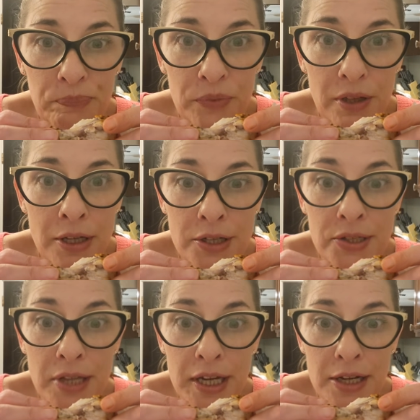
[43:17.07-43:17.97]
I'm just
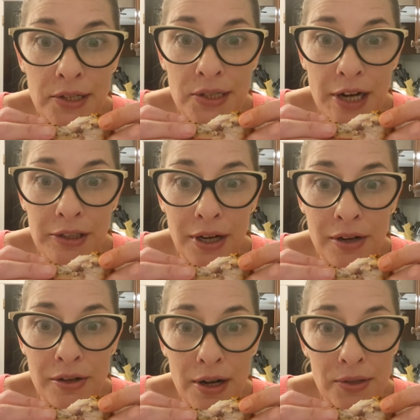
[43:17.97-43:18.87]
like got stuck there
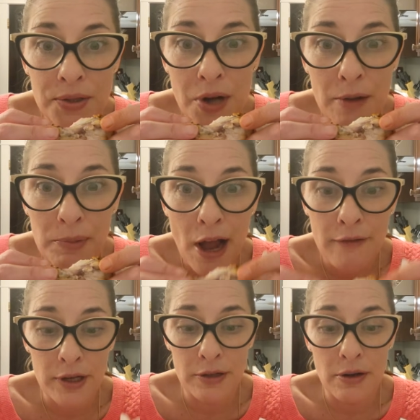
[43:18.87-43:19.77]
non-stop
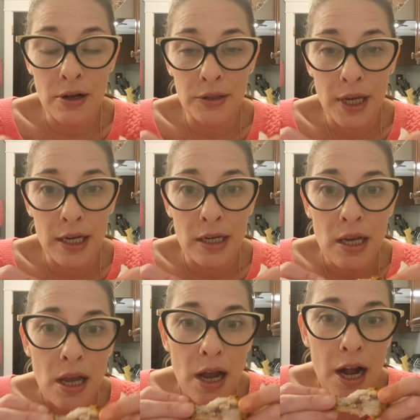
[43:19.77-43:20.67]
laughing all night.
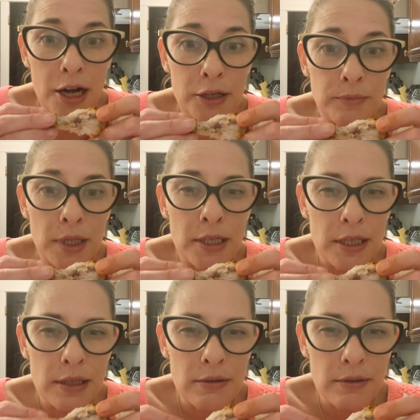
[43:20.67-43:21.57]
I
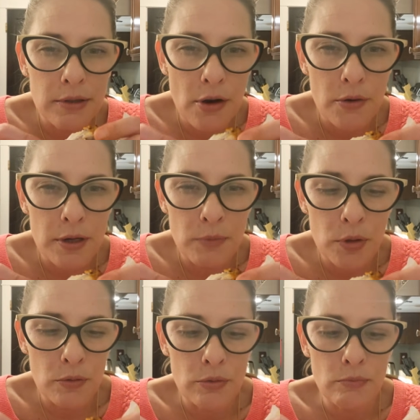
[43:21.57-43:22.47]
did go in
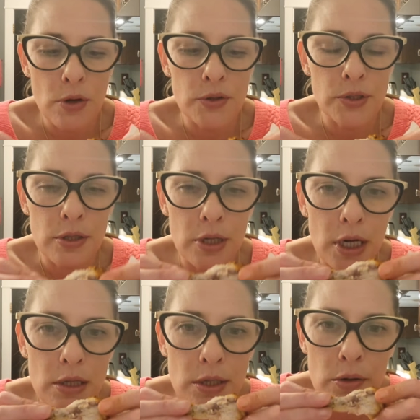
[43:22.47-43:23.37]
Moon most of the
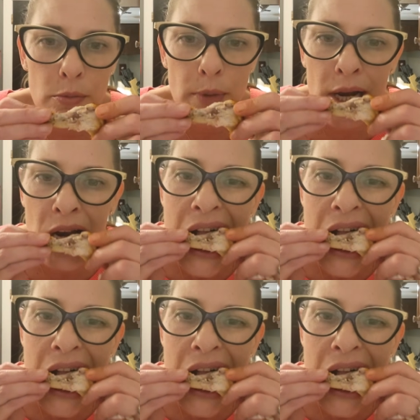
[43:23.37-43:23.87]
night too, but